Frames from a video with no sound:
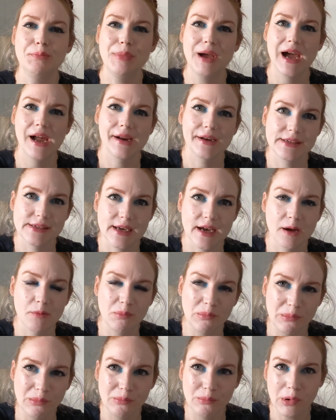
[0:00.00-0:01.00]
backed up
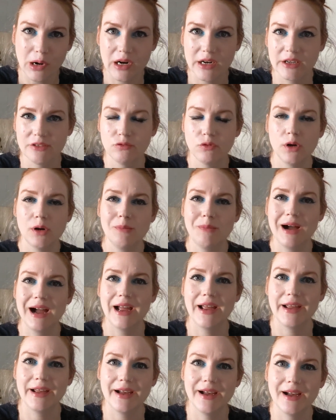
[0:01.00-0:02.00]
part of what
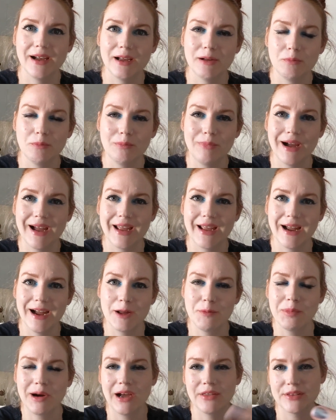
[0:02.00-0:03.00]
my
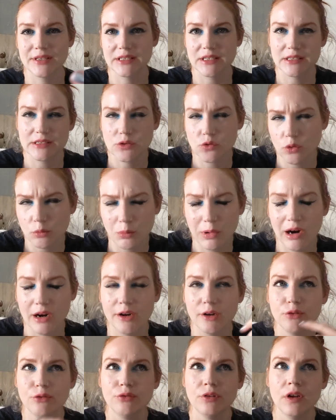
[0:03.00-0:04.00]
hypothesis, or
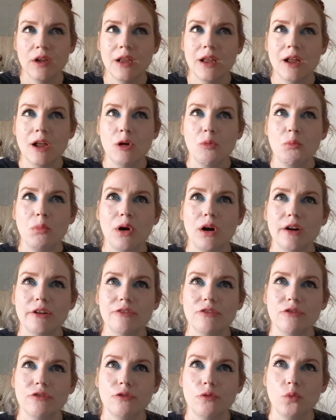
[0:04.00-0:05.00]
part of
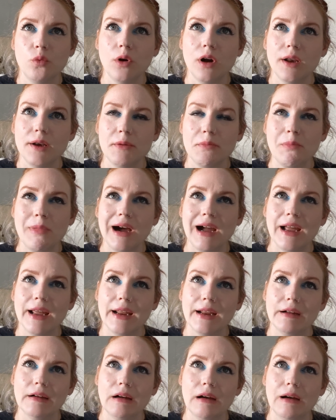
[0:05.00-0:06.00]
what
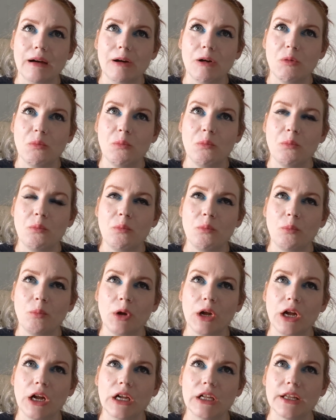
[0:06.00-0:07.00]
my
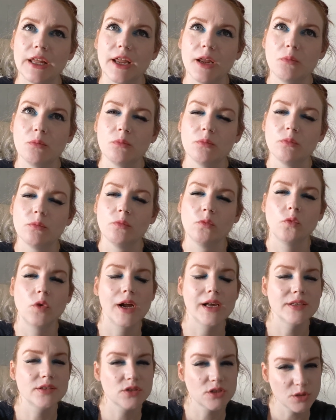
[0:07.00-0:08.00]
claim
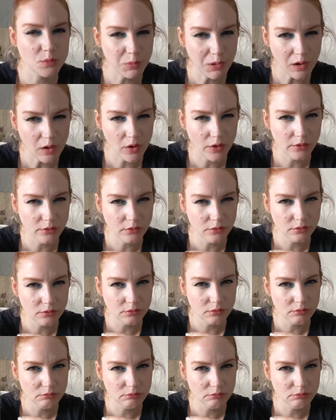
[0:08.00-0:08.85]
rests upon,